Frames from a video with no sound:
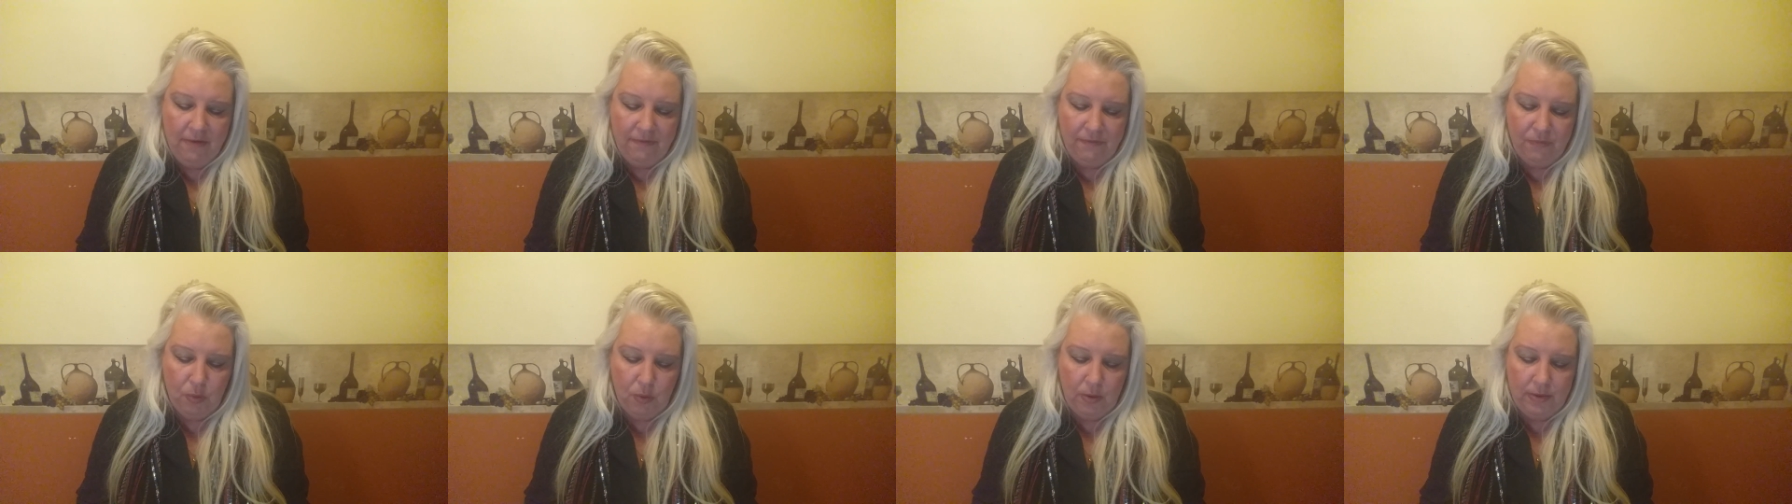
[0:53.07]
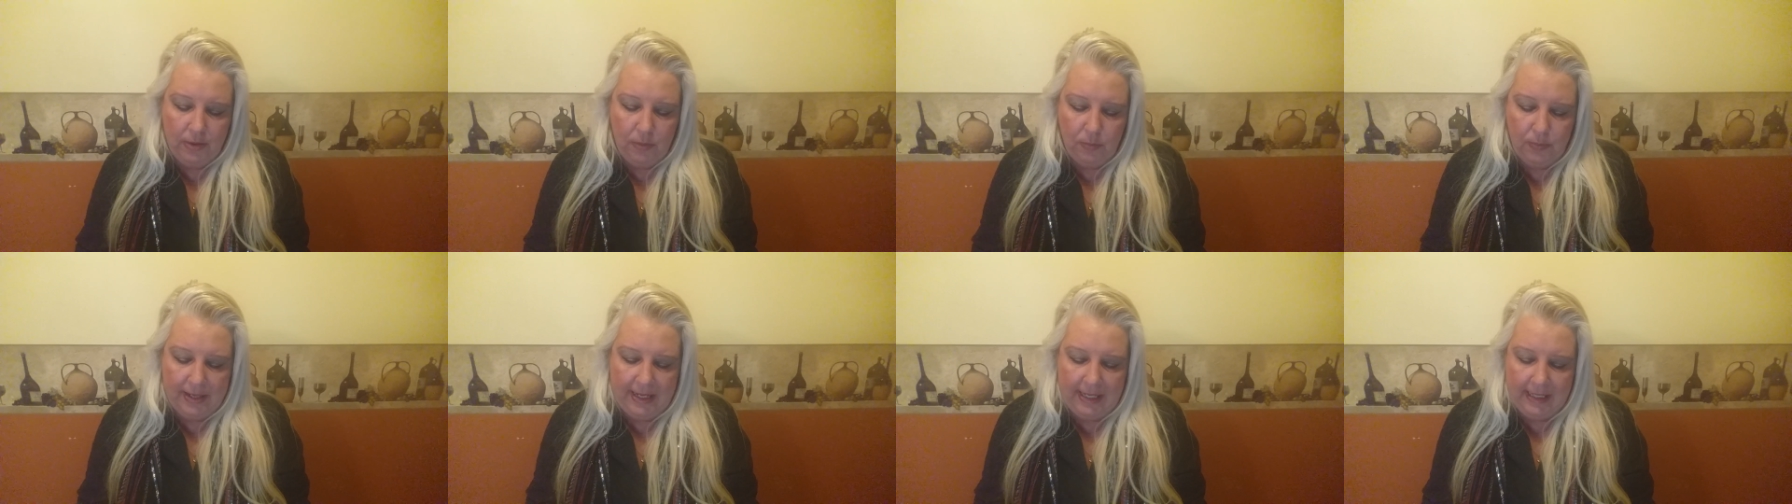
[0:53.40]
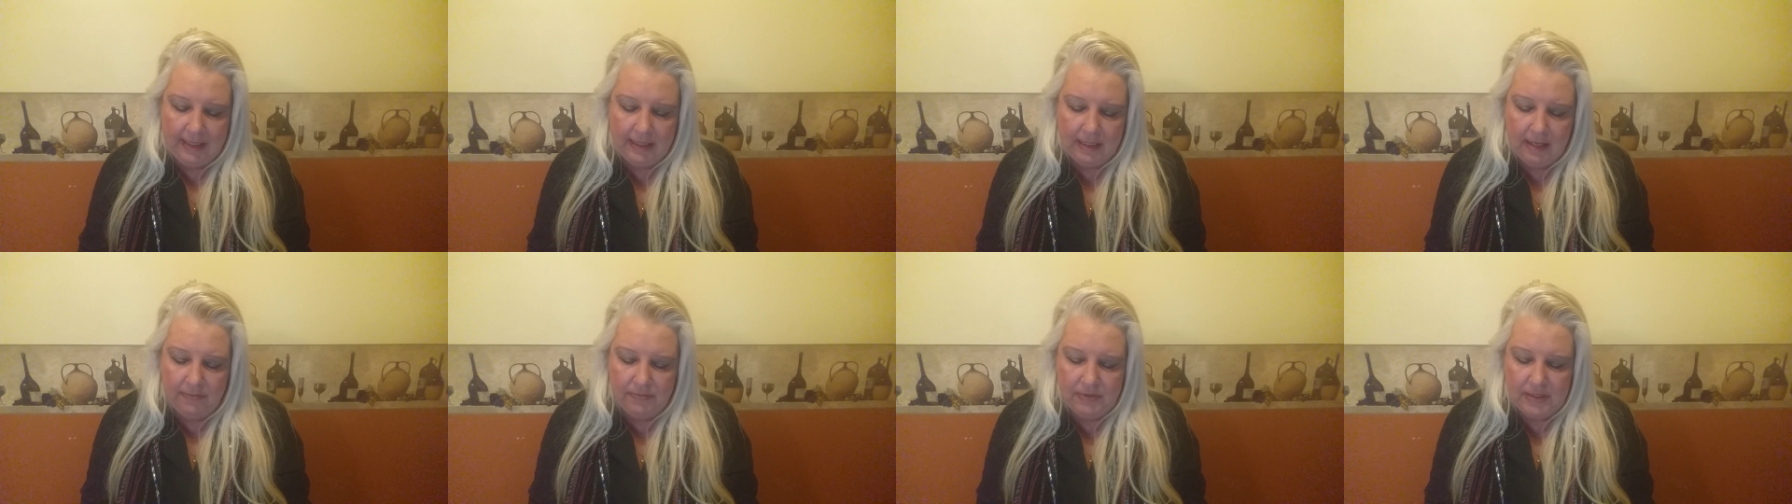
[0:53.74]
for the
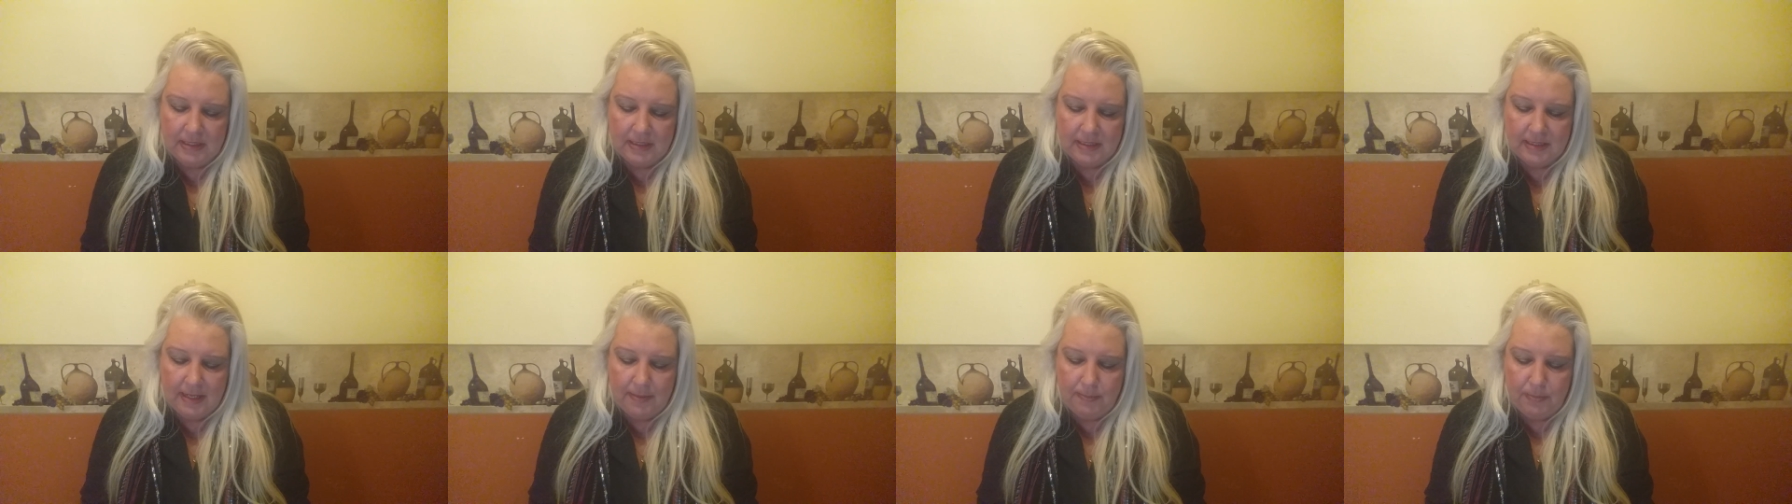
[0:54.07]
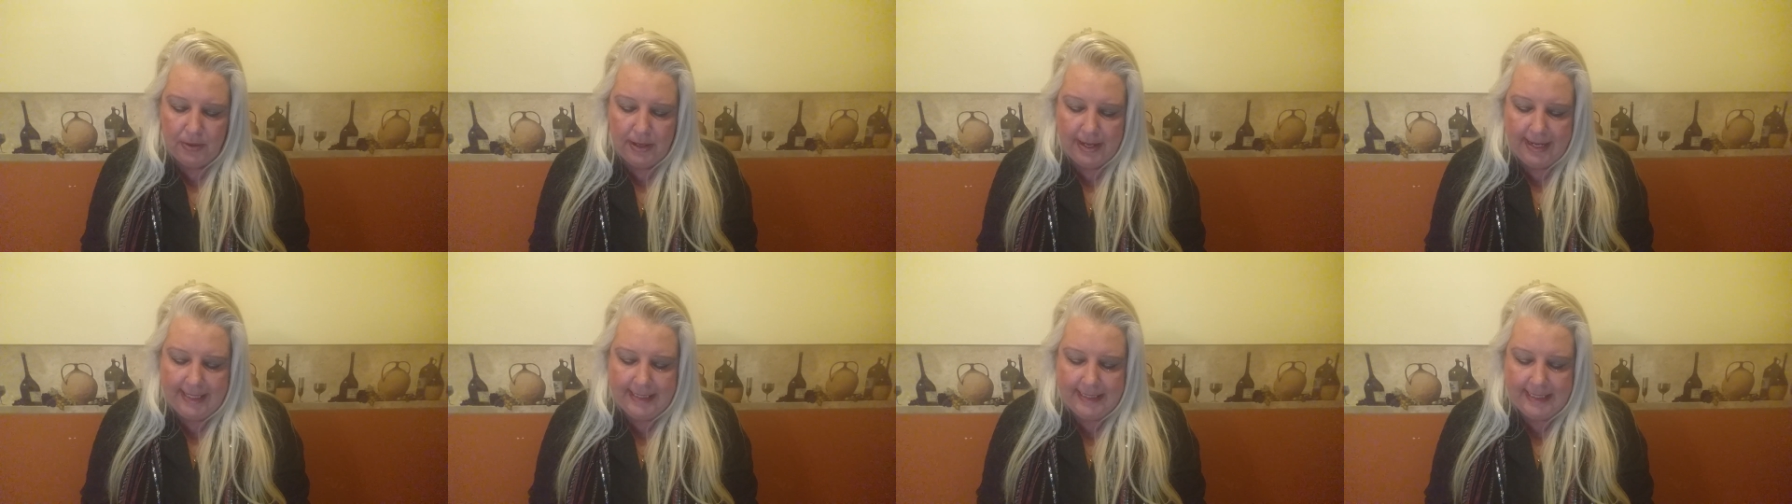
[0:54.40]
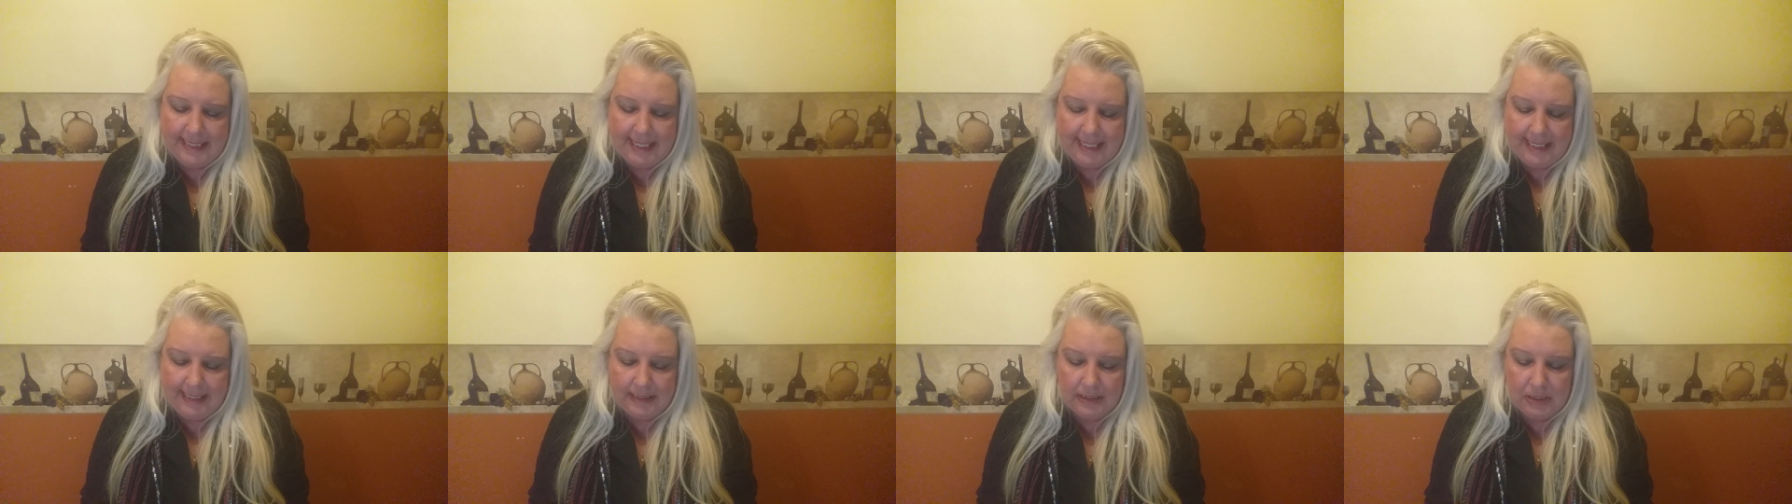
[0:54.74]
week of December 18,
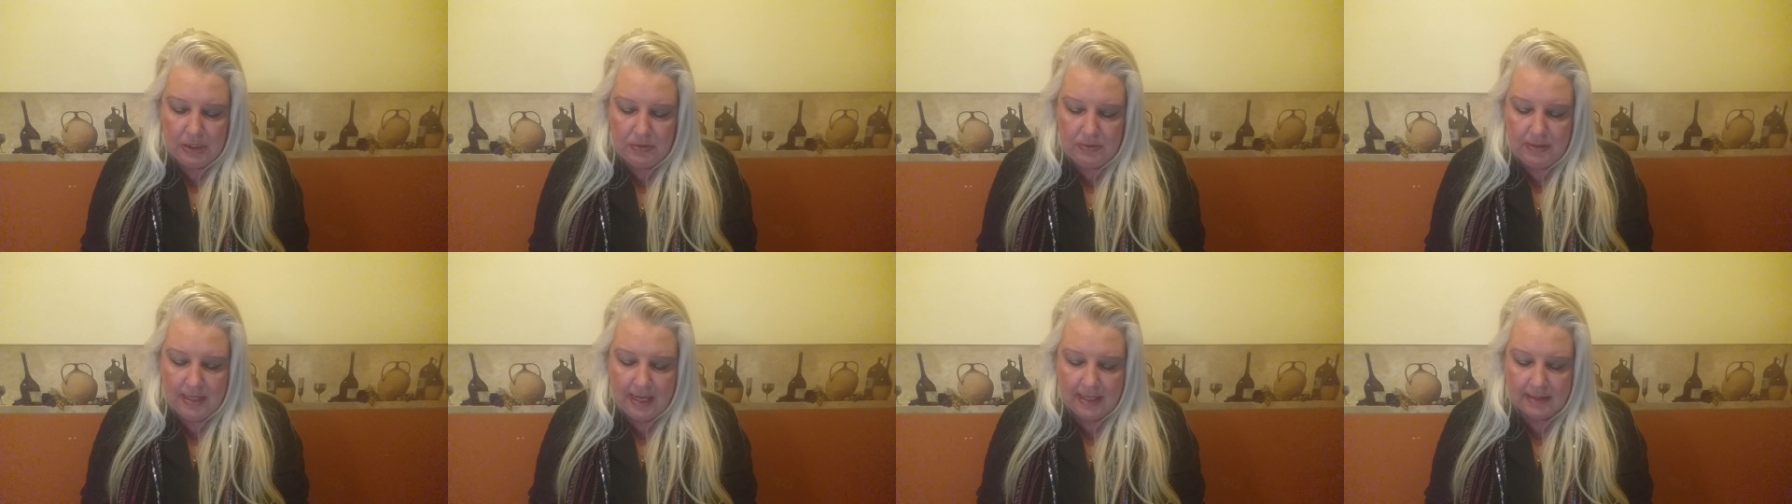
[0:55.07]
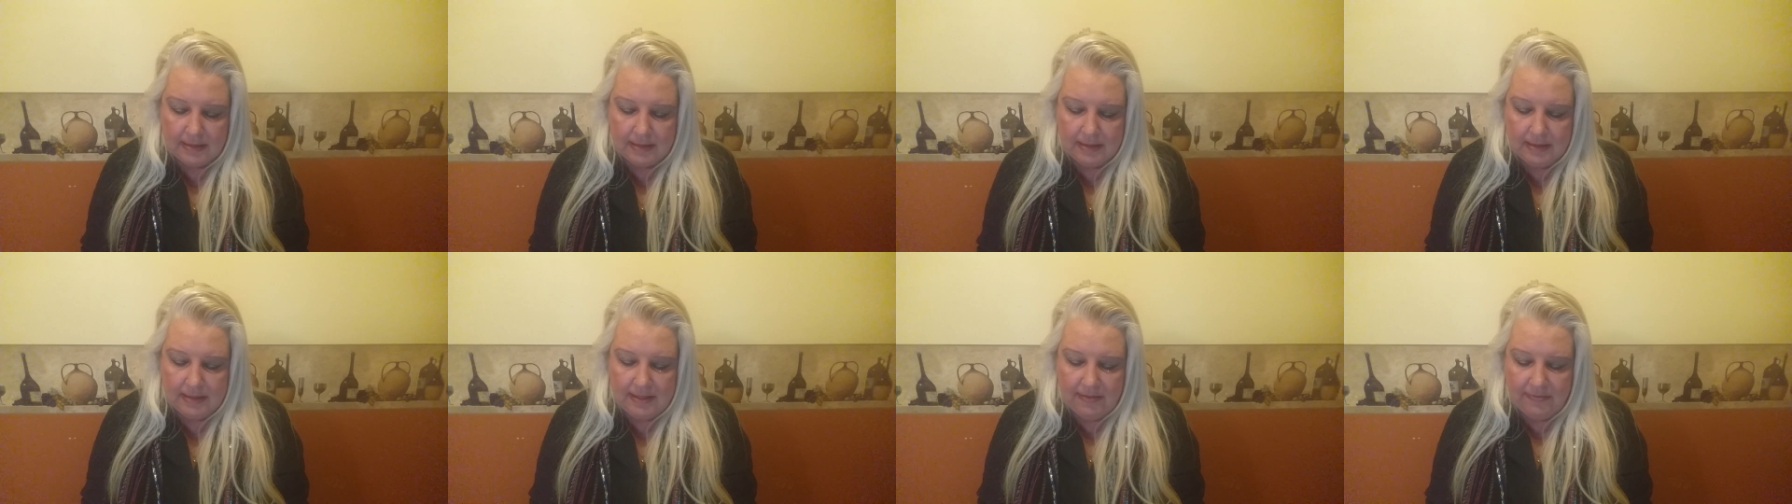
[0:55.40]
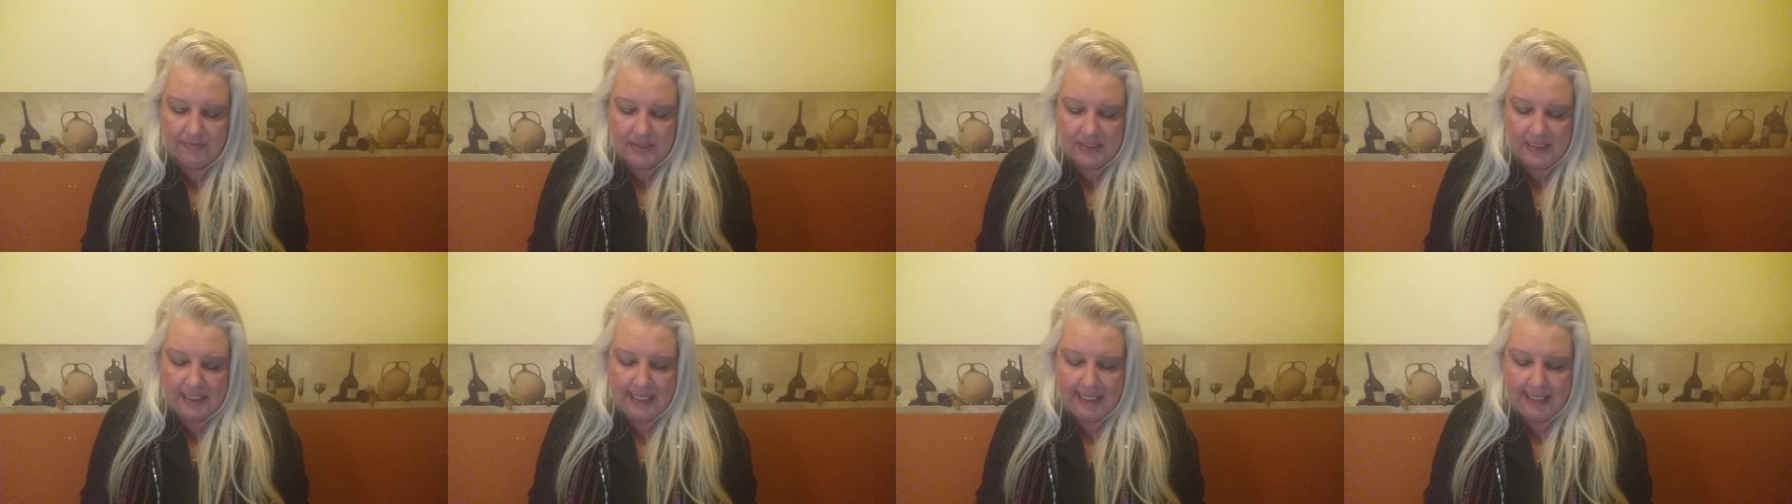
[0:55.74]

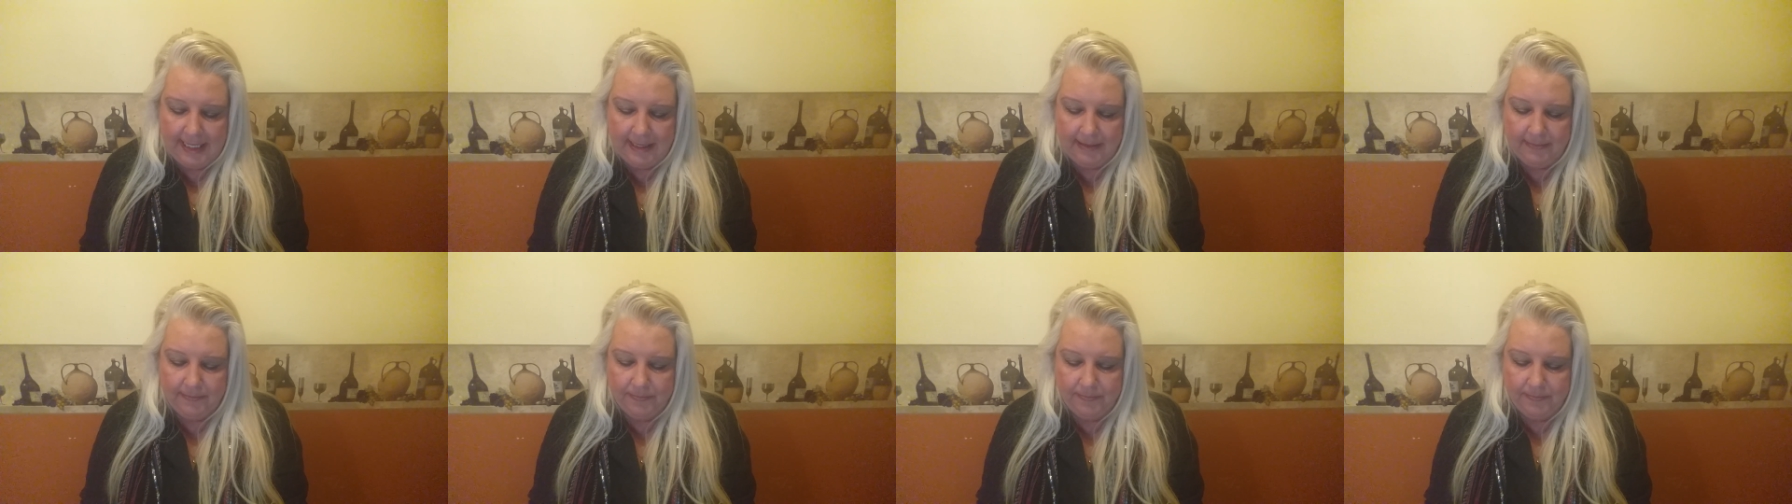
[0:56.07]
2017.